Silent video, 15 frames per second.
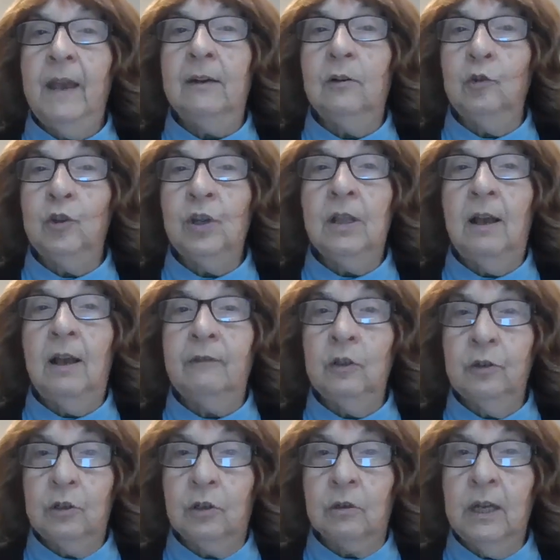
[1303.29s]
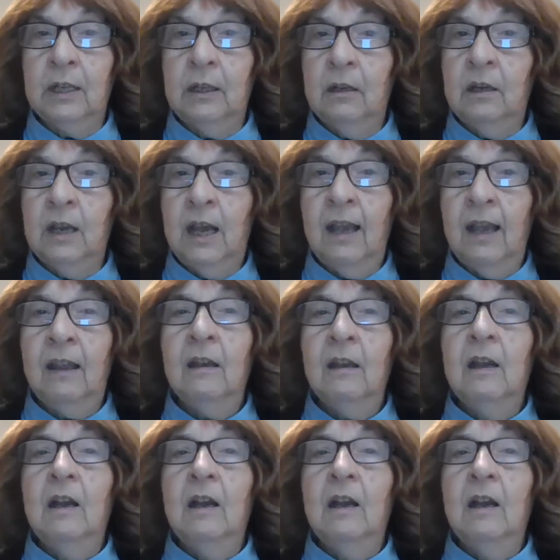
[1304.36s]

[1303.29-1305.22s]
energy levels during the day.